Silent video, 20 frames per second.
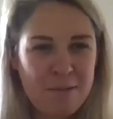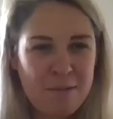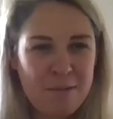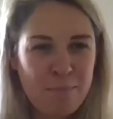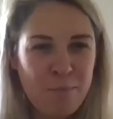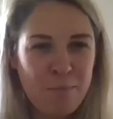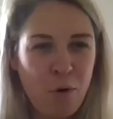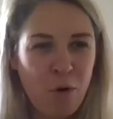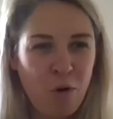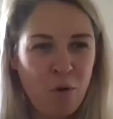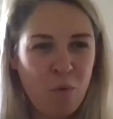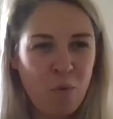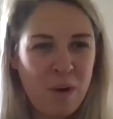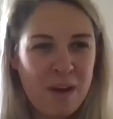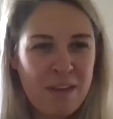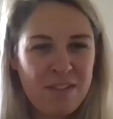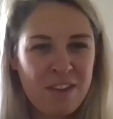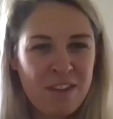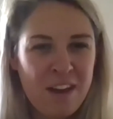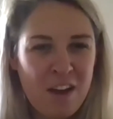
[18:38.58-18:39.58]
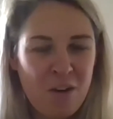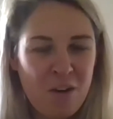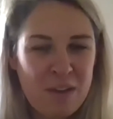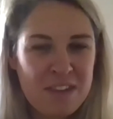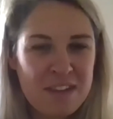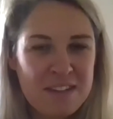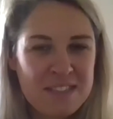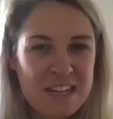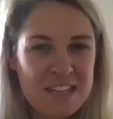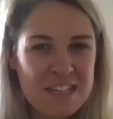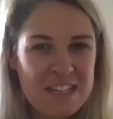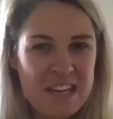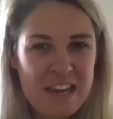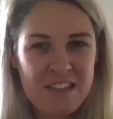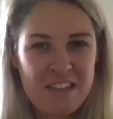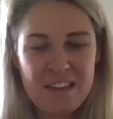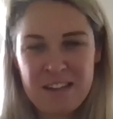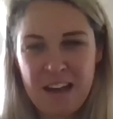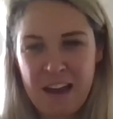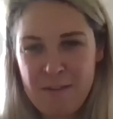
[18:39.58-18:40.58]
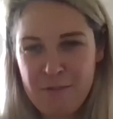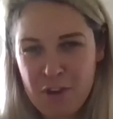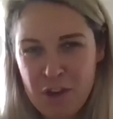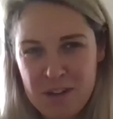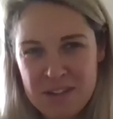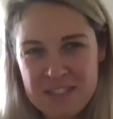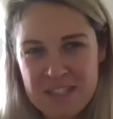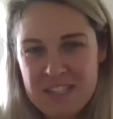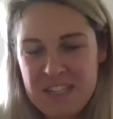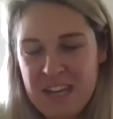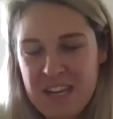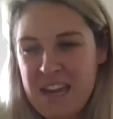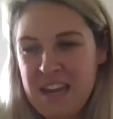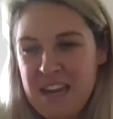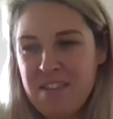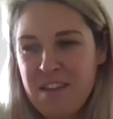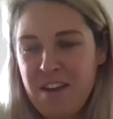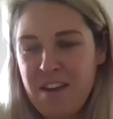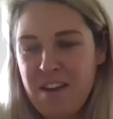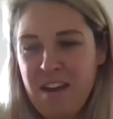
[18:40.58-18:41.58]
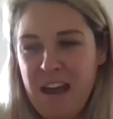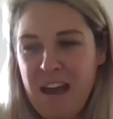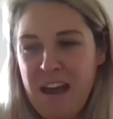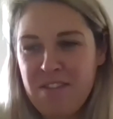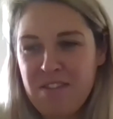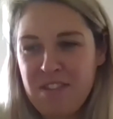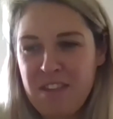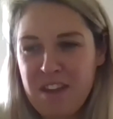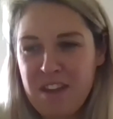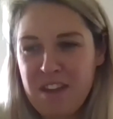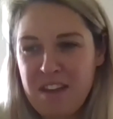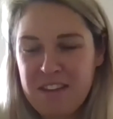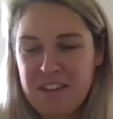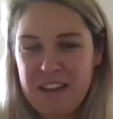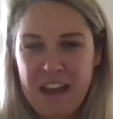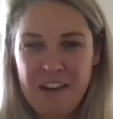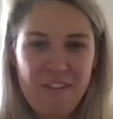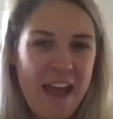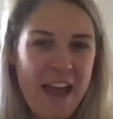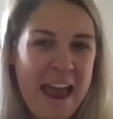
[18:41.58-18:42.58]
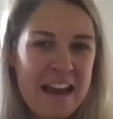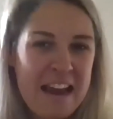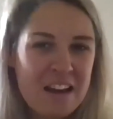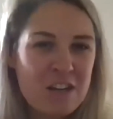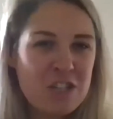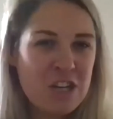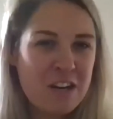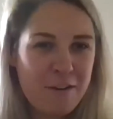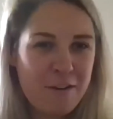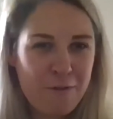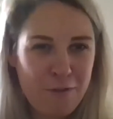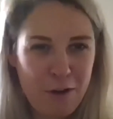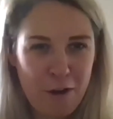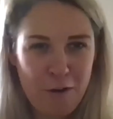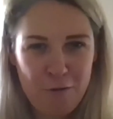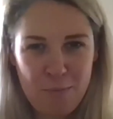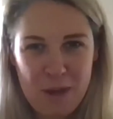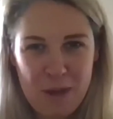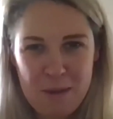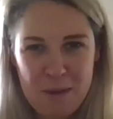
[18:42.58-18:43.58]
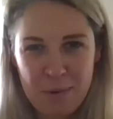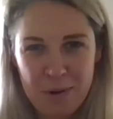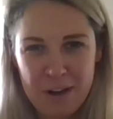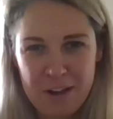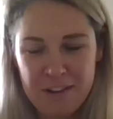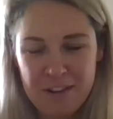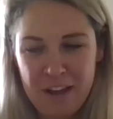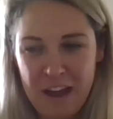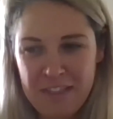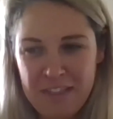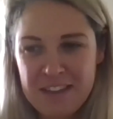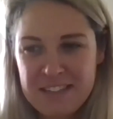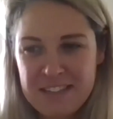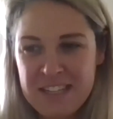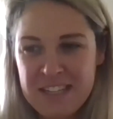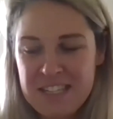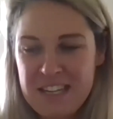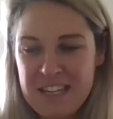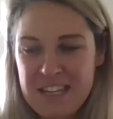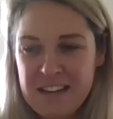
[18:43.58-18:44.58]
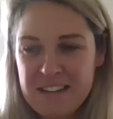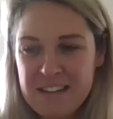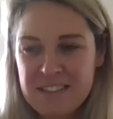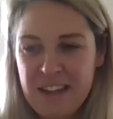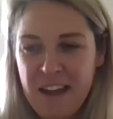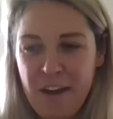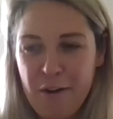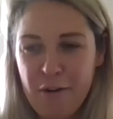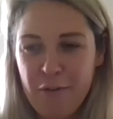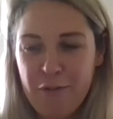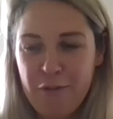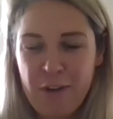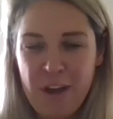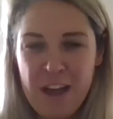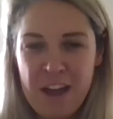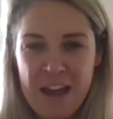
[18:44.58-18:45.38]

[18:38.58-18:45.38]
more with the city and the diversity and the kind of energy of people and the city itself,